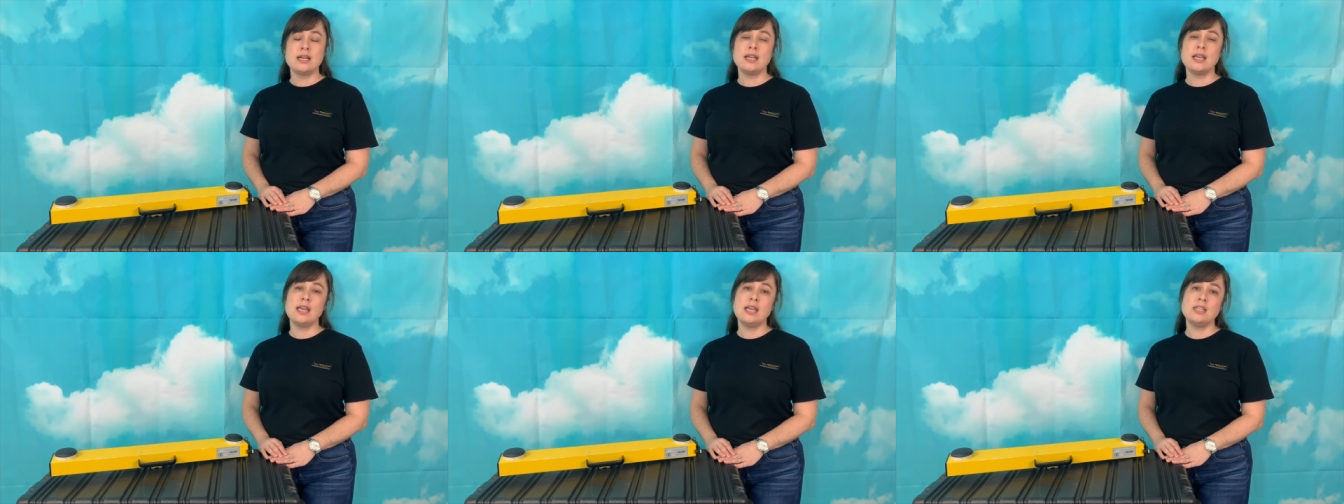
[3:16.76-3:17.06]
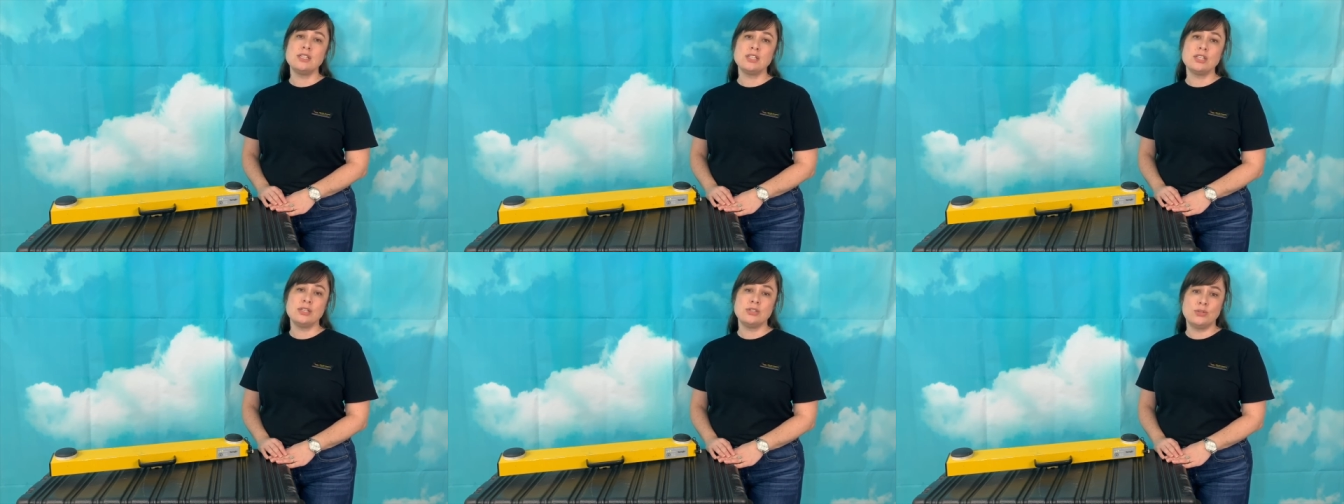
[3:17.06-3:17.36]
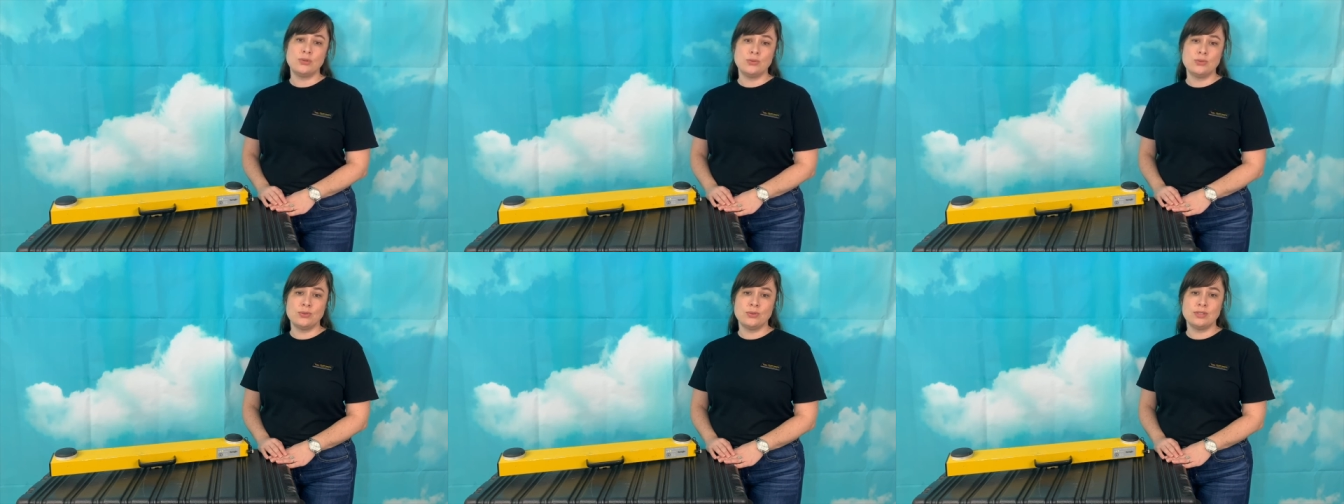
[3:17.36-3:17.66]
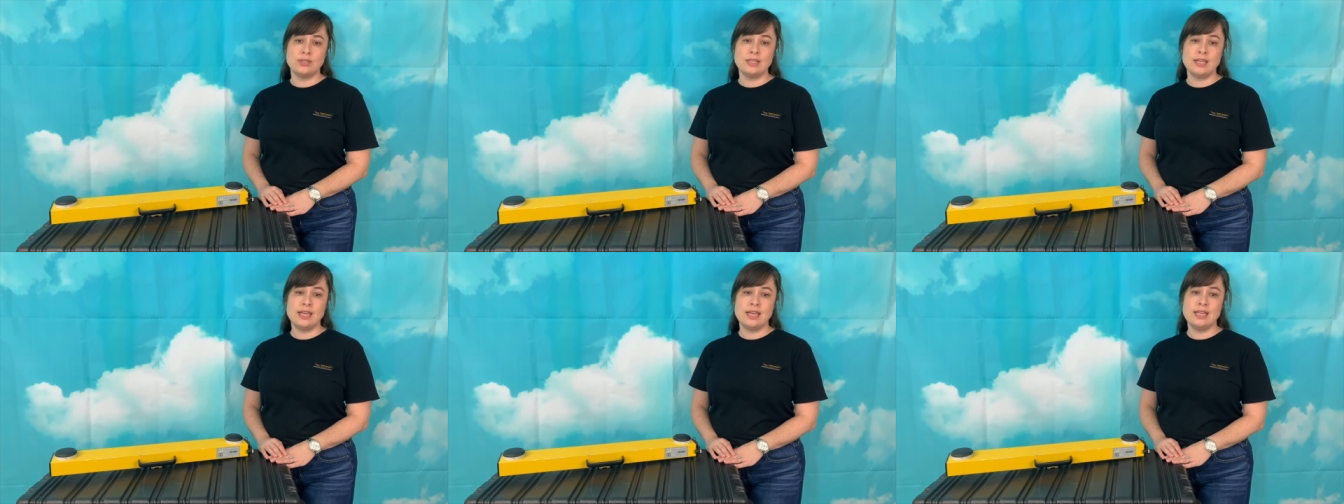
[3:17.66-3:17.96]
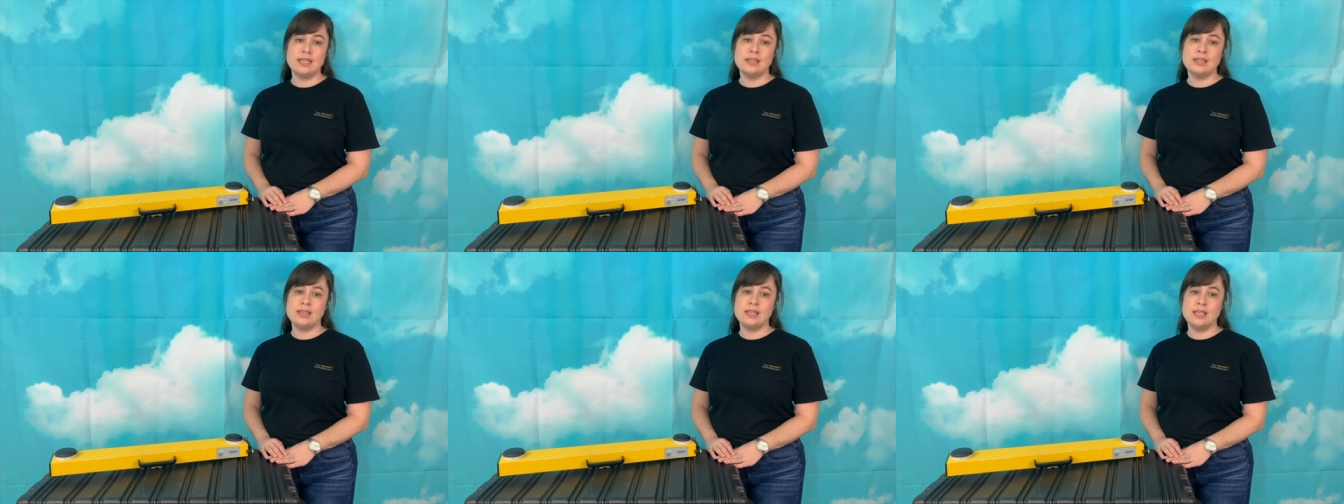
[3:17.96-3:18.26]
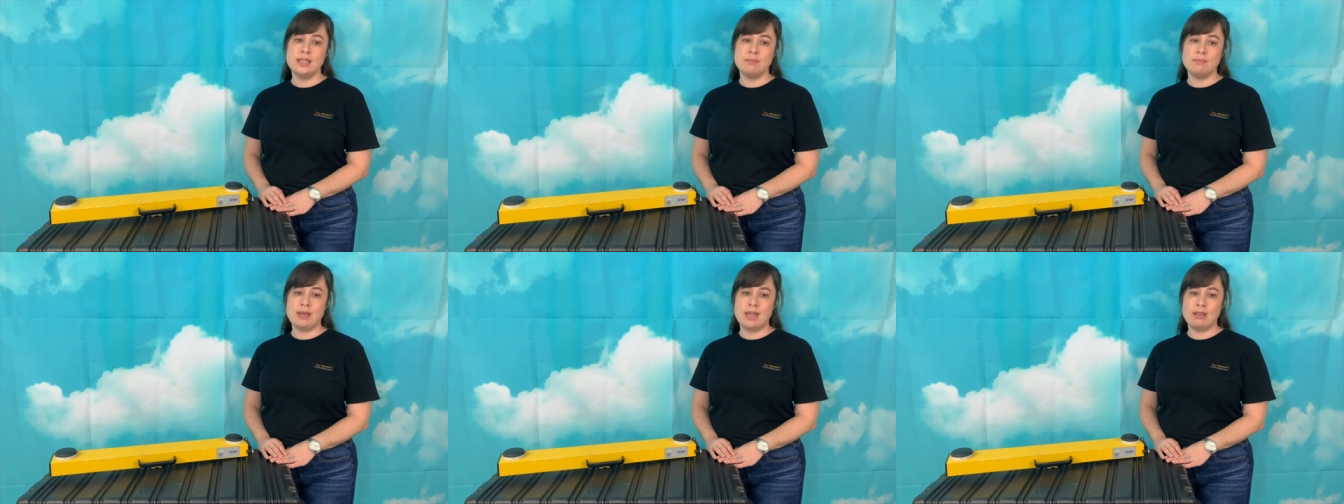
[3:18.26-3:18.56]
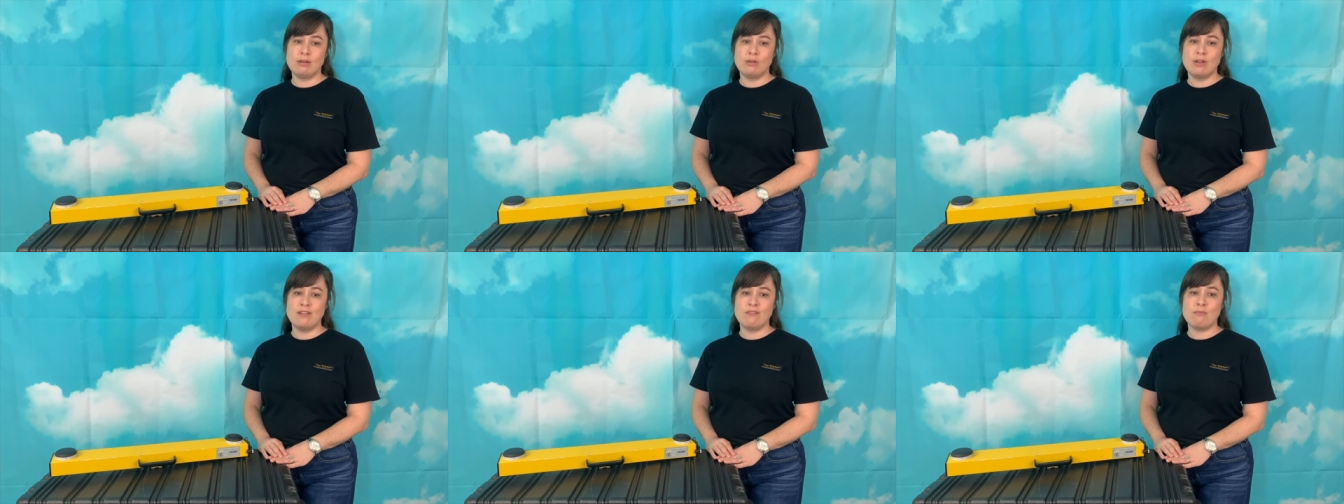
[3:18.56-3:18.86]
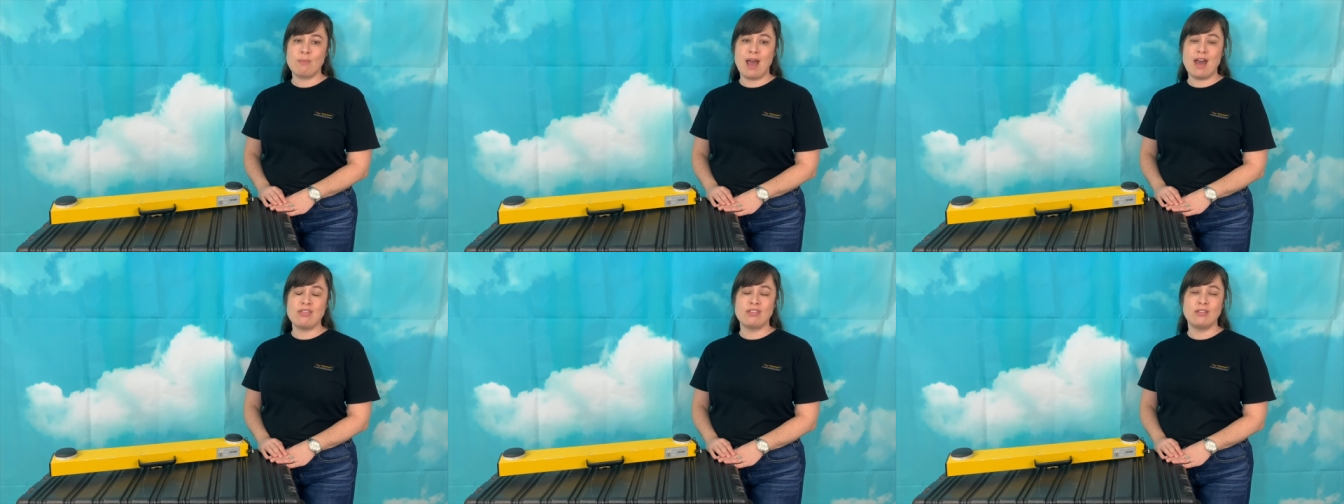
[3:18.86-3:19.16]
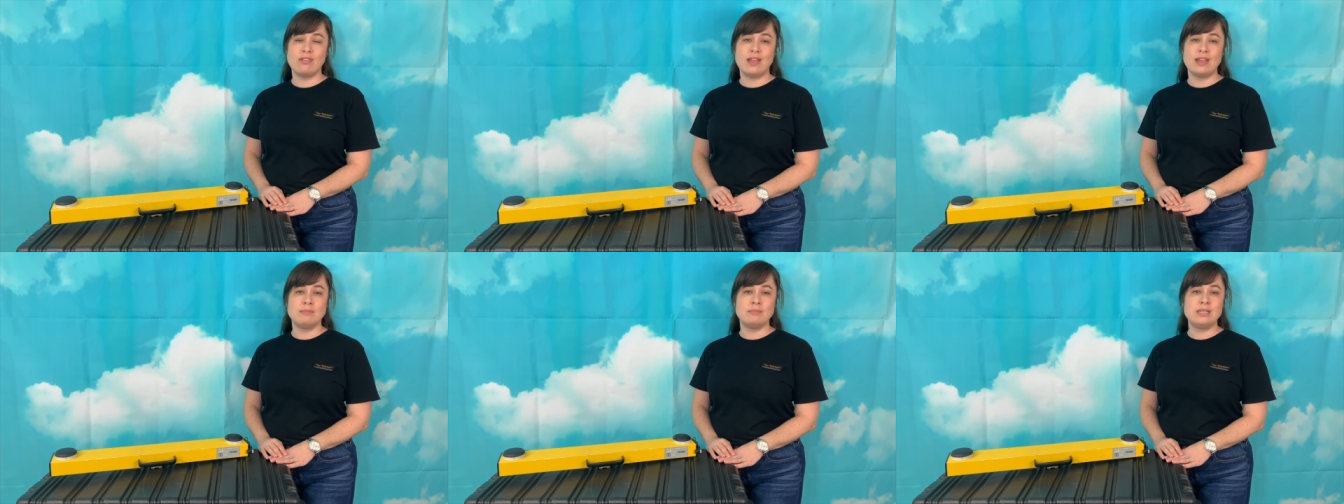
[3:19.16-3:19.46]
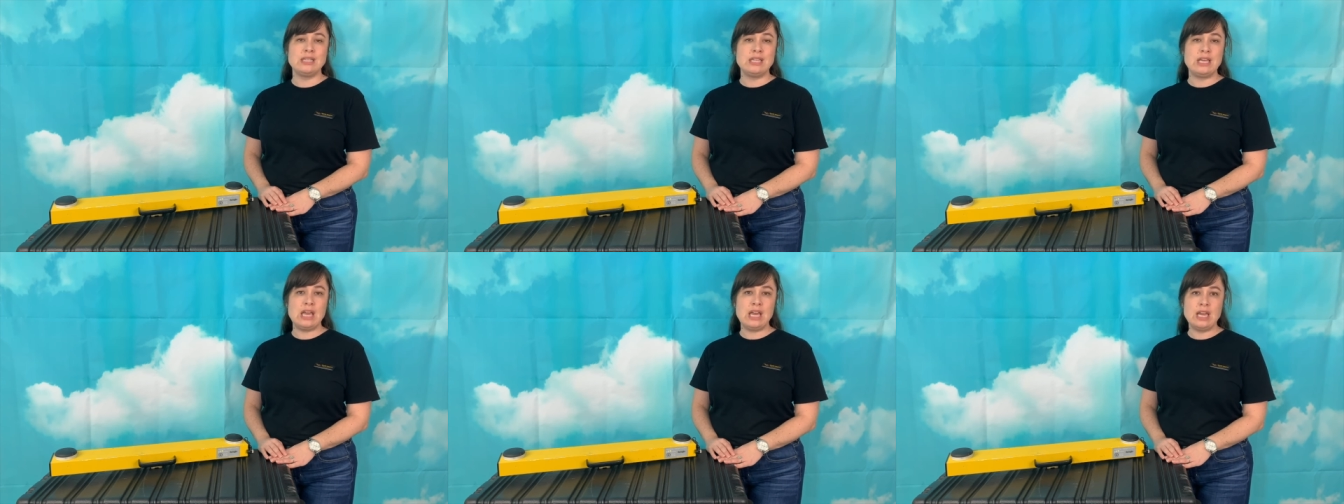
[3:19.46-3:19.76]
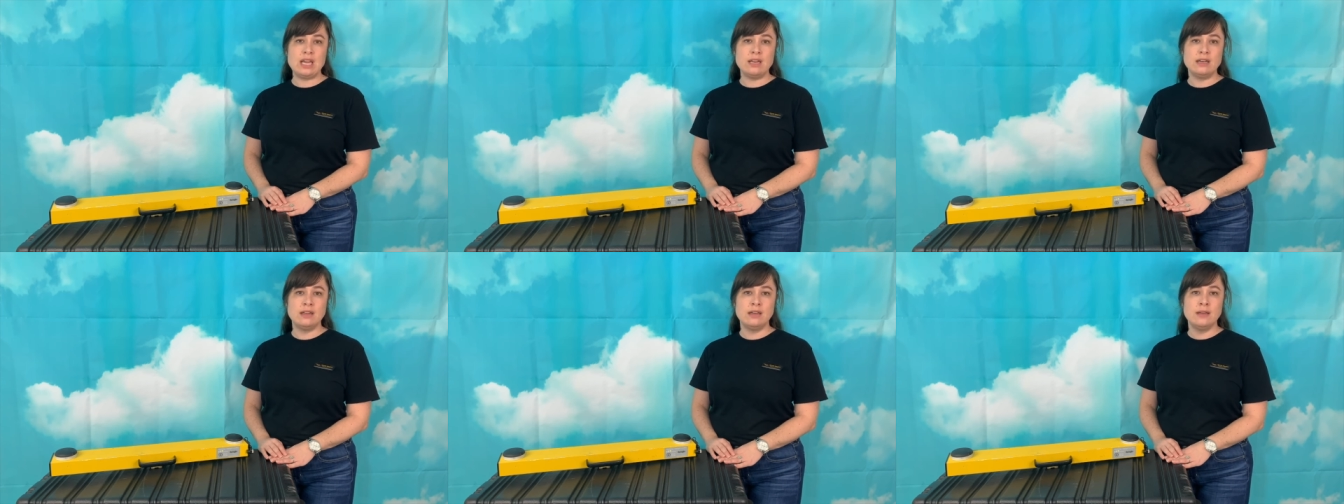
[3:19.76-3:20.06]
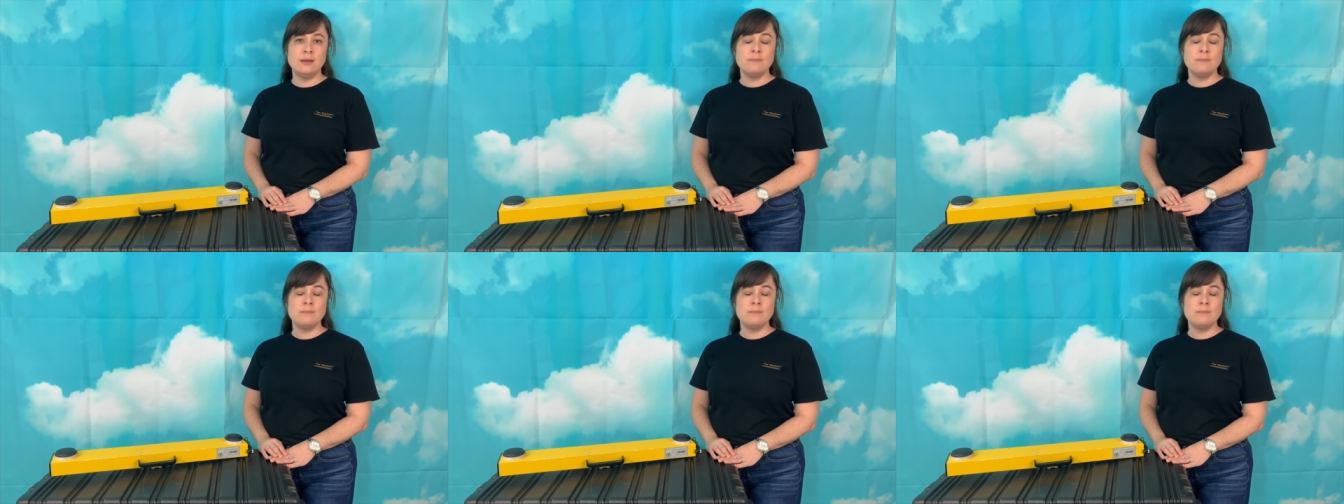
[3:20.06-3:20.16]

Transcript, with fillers: Each tool in the microwave path alignment kit